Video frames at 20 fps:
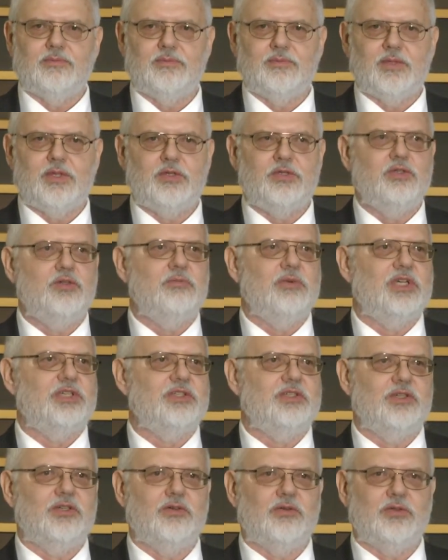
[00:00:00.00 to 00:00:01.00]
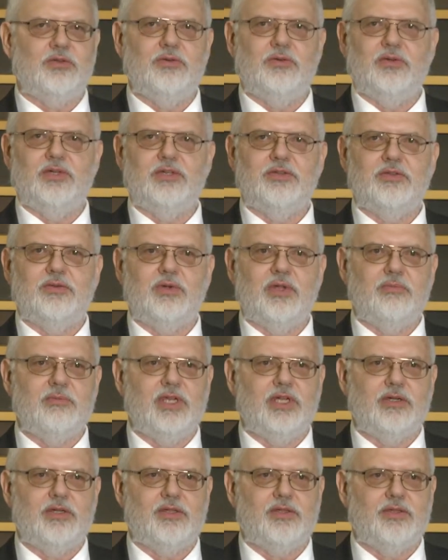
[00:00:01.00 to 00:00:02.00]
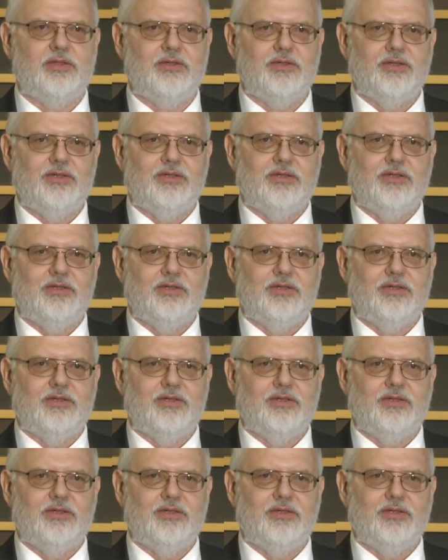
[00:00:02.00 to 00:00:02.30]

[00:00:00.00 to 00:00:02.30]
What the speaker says: It's too much to go through in 3 minutes.